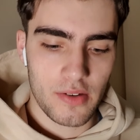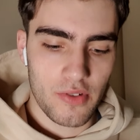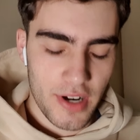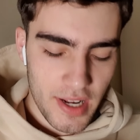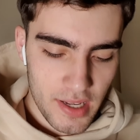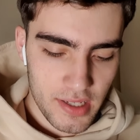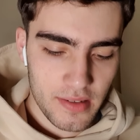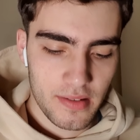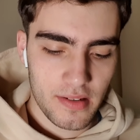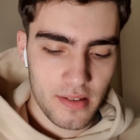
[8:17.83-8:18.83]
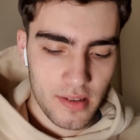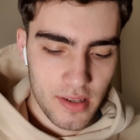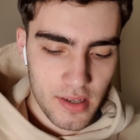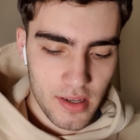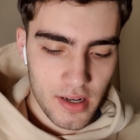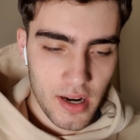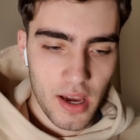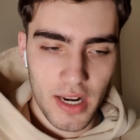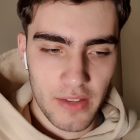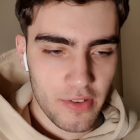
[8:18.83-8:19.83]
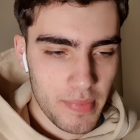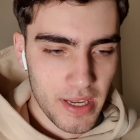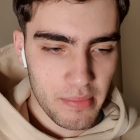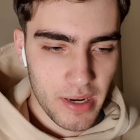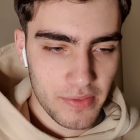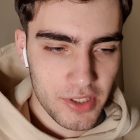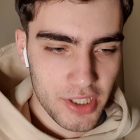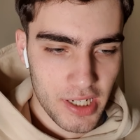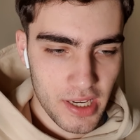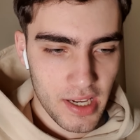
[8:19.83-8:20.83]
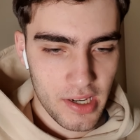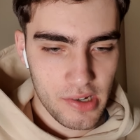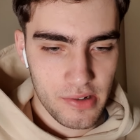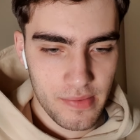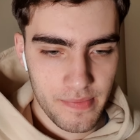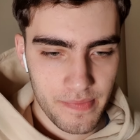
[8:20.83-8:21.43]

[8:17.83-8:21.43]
Really? No, I've never been. I might have to check it out.